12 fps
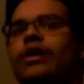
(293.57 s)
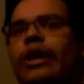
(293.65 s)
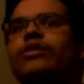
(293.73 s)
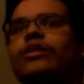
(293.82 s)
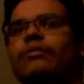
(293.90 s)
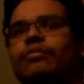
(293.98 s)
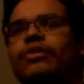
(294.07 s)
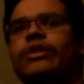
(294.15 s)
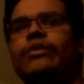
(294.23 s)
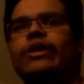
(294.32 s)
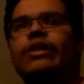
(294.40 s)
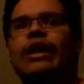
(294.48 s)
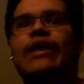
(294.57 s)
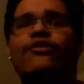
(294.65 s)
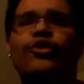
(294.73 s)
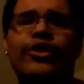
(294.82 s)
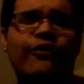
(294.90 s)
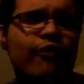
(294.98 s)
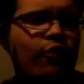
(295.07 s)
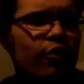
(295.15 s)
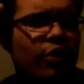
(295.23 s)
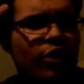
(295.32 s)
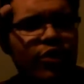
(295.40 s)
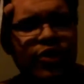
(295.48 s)
held up pretty well. I rode it
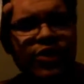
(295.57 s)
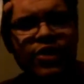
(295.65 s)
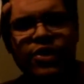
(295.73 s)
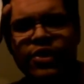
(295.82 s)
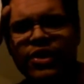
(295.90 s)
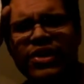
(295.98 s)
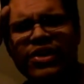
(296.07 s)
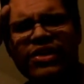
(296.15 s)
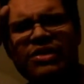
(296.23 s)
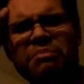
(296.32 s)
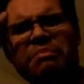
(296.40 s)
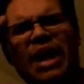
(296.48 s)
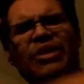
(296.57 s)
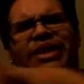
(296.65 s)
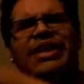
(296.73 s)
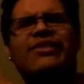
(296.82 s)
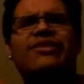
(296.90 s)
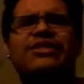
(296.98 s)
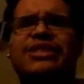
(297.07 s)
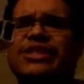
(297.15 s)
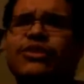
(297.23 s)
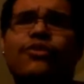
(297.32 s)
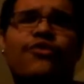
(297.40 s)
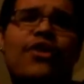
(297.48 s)
for a good about a year,
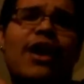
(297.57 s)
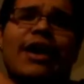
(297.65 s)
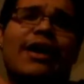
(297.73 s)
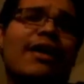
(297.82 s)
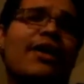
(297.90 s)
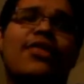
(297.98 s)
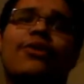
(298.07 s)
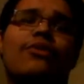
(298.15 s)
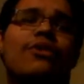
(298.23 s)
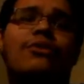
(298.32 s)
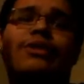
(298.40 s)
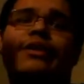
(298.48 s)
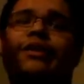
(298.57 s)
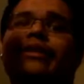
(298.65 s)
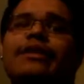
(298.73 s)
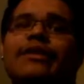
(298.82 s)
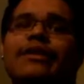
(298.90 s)
still fine, nothing wrong with it.